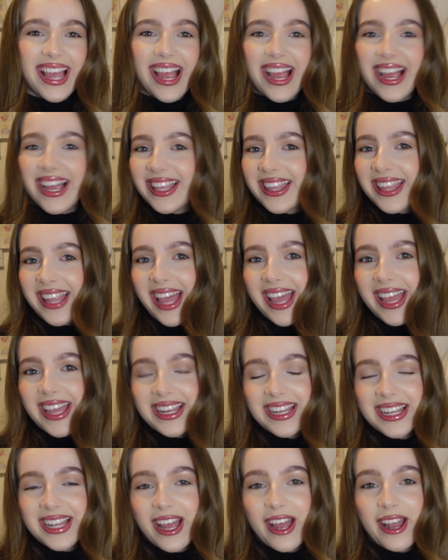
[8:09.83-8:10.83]
And
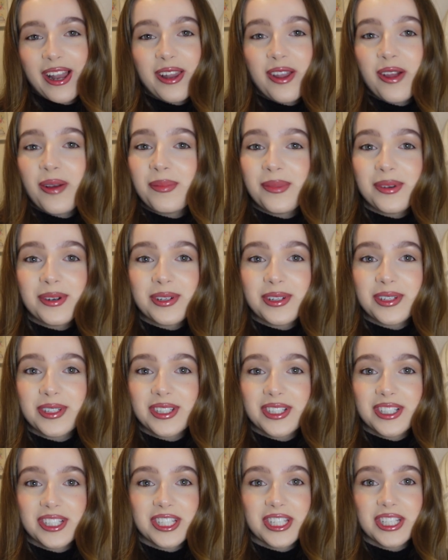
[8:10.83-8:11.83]
then a lot
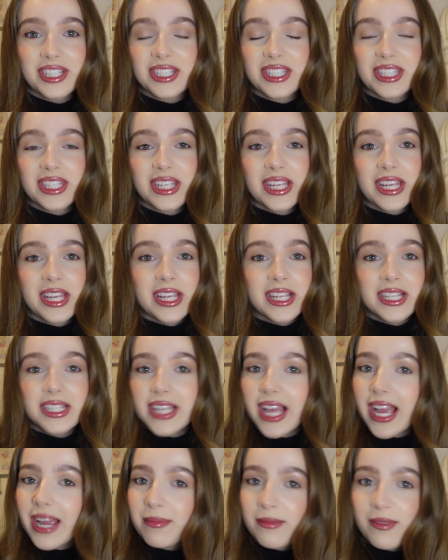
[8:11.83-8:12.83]
more just
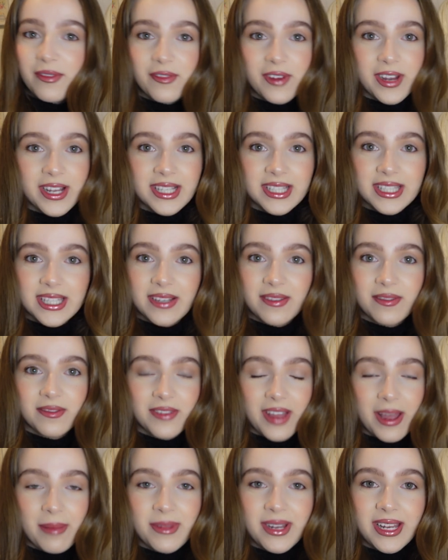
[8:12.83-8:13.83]
time with friends and
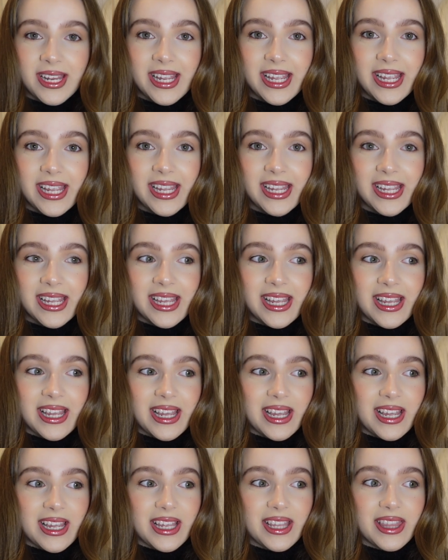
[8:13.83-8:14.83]
family.
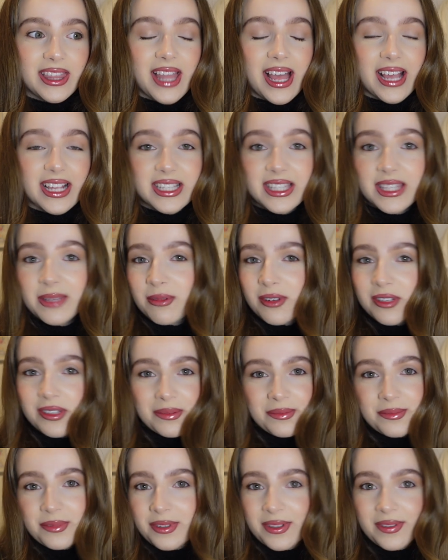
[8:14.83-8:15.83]
That's the most
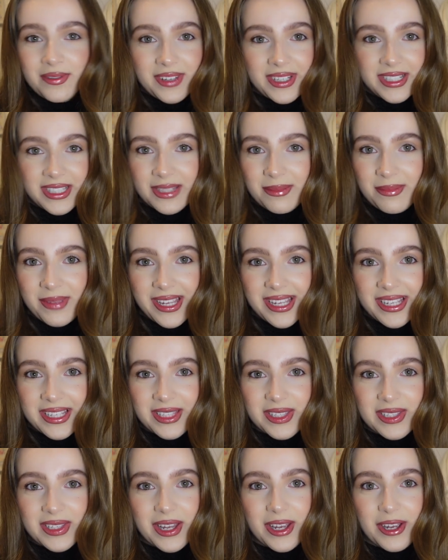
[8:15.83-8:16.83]
important thing to me.
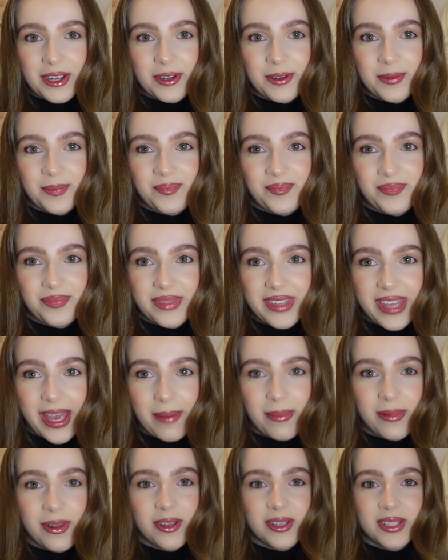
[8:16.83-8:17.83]
So yeah,
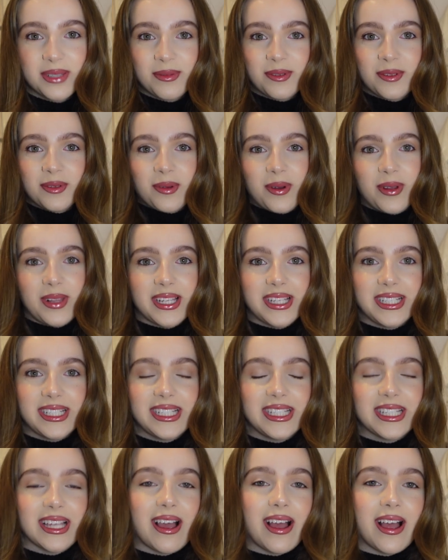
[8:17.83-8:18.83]
lots more quality
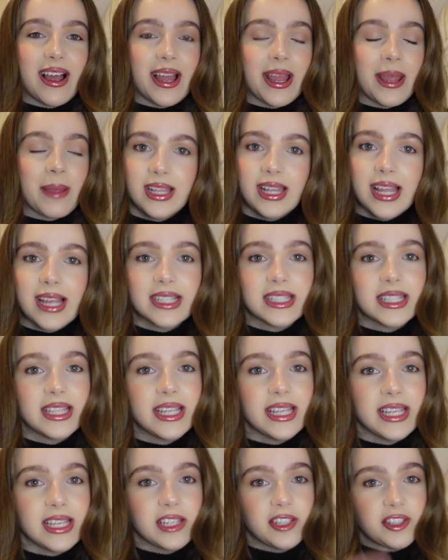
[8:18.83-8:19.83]
time.
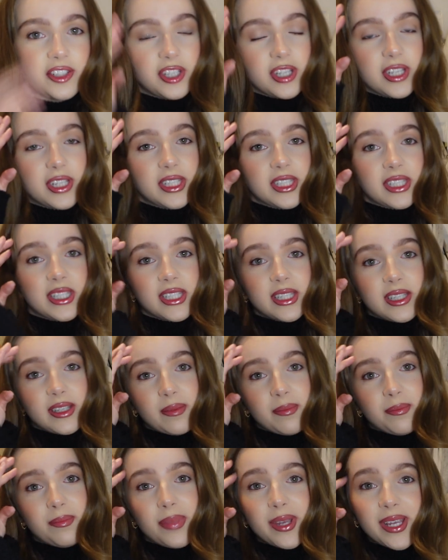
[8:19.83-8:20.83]
Lastly is just
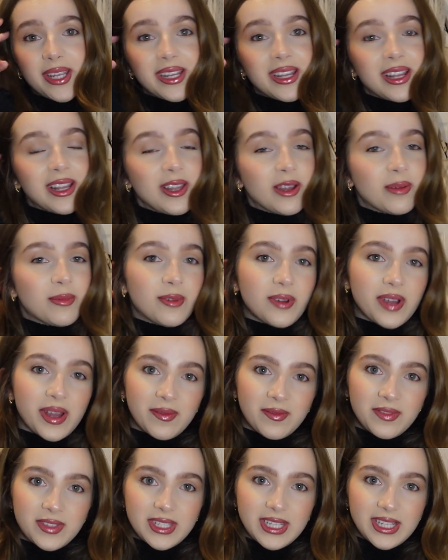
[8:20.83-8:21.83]
putting a lot more
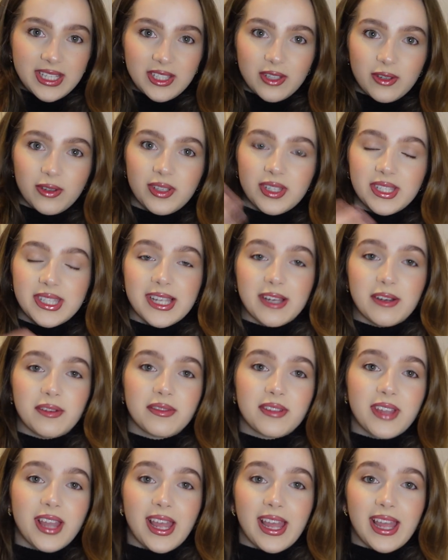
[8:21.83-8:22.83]
emphasis on
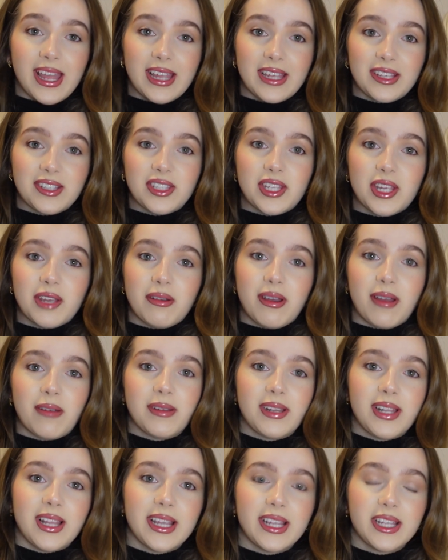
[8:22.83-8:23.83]
self-care. So I
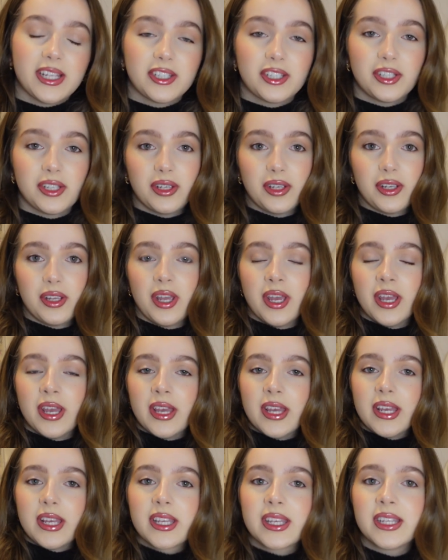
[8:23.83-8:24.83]
would like to
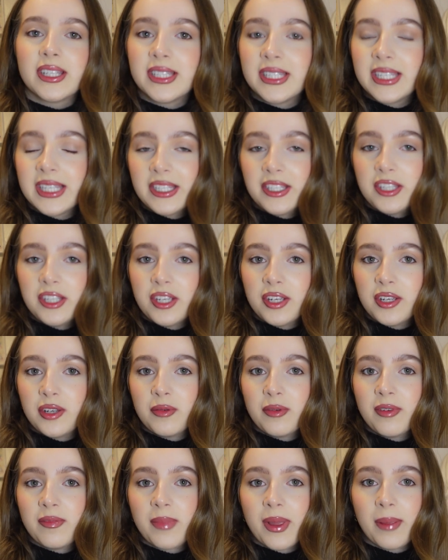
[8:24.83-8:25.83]
continue
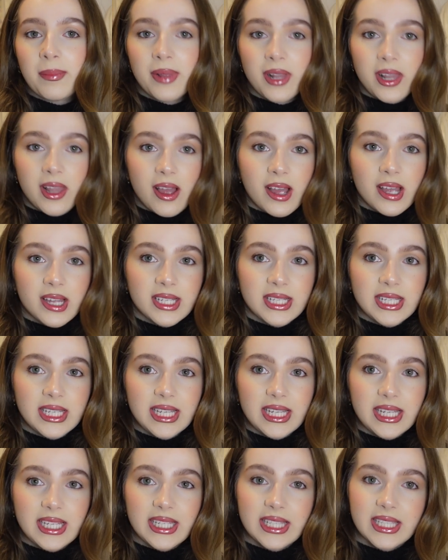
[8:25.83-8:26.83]
with my
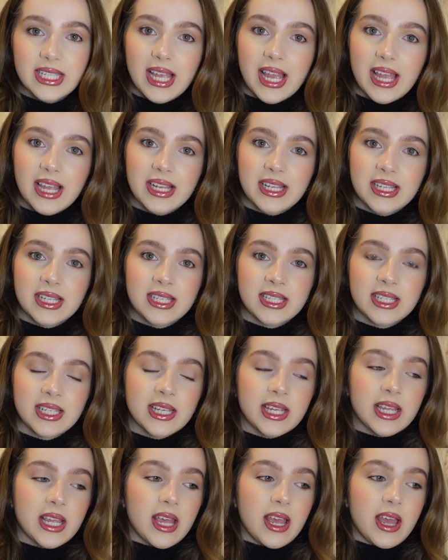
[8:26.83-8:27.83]
Pilates, and
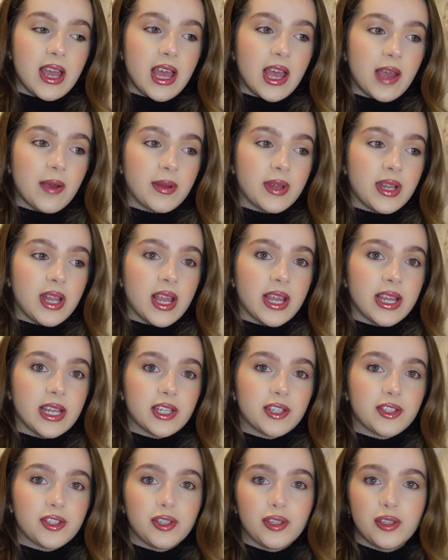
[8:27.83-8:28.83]
I would
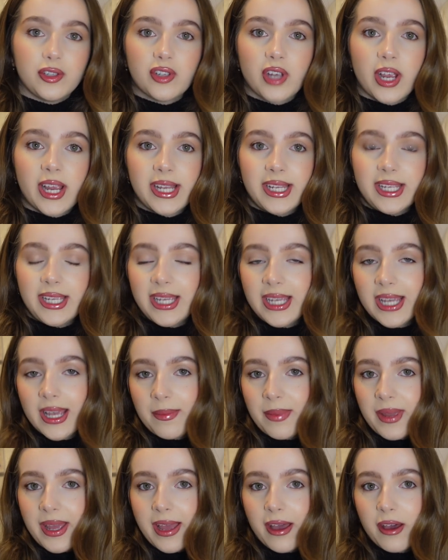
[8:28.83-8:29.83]
like to try and eat a
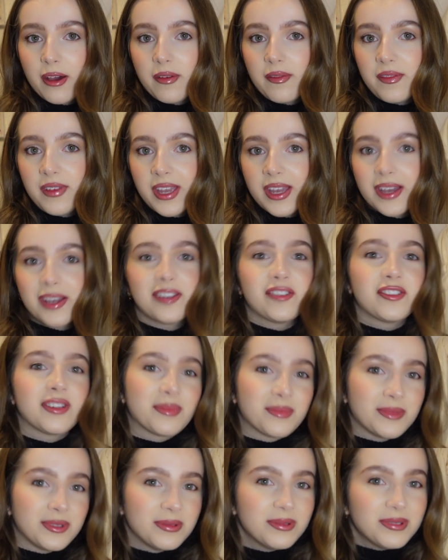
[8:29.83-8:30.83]
bit healthier, drink
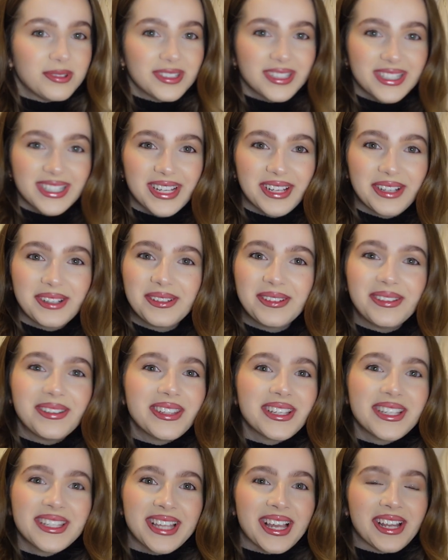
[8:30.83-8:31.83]
more water, all
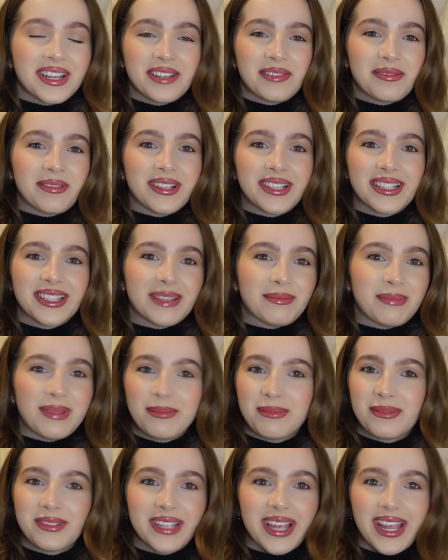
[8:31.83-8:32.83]
the standard ones that
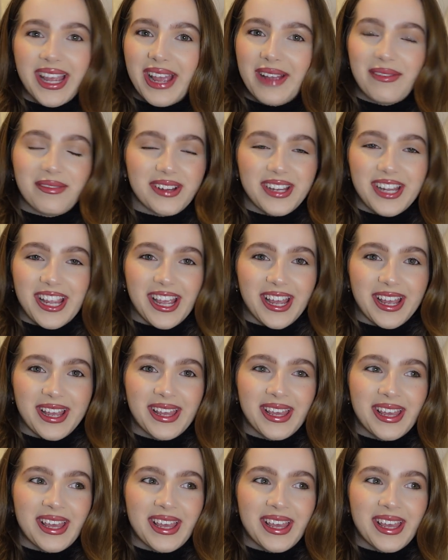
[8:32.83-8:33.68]
people say every year.